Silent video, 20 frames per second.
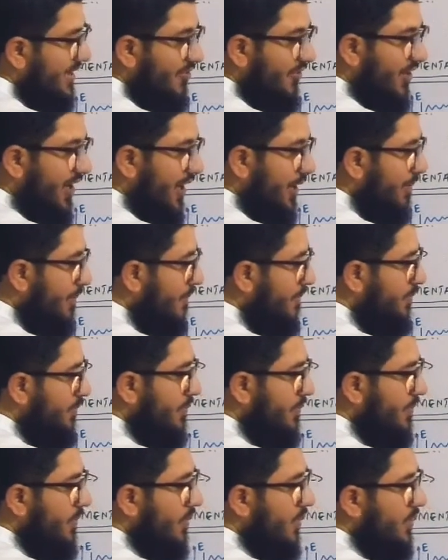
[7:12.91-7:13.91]
in the flame,
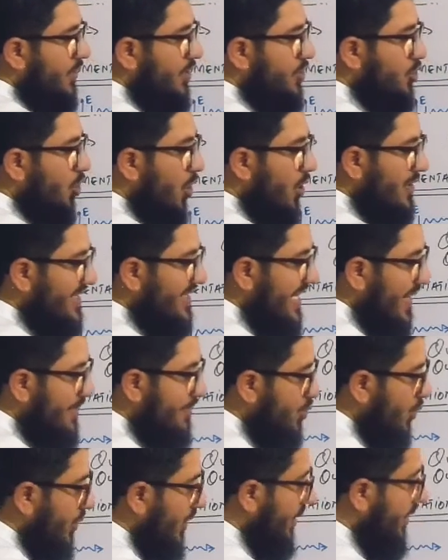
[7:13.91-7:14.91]
these all
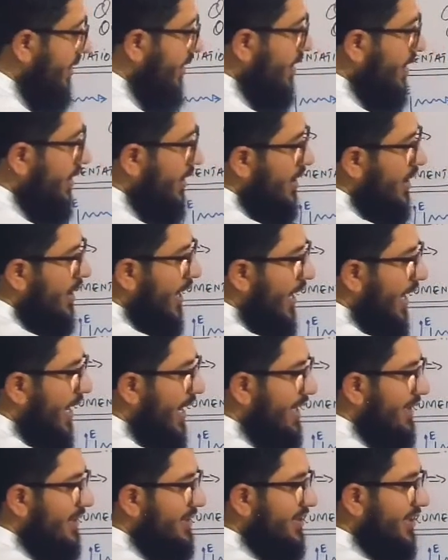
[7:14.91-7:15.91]
steps will occur,
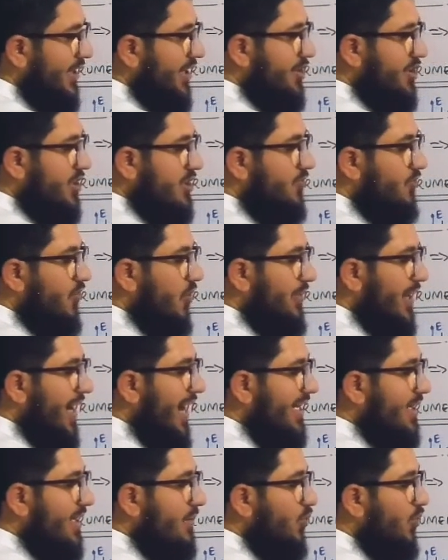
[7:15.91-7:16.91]
and the radiations from
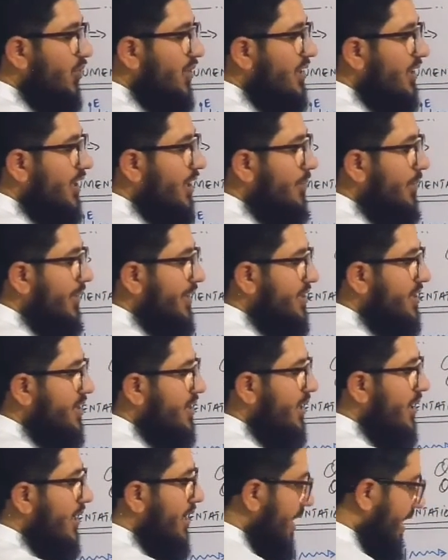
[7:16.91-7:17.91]
the atom will
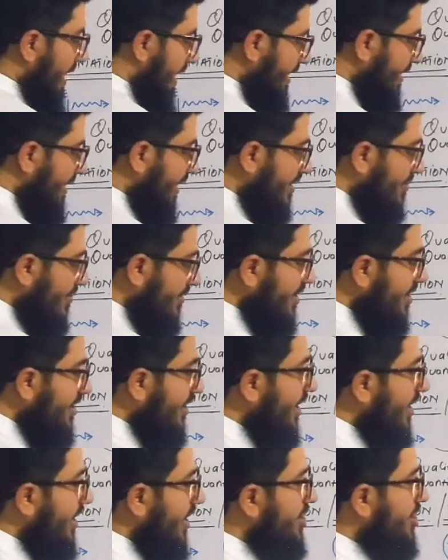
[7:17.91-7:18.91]
emit, and the emitted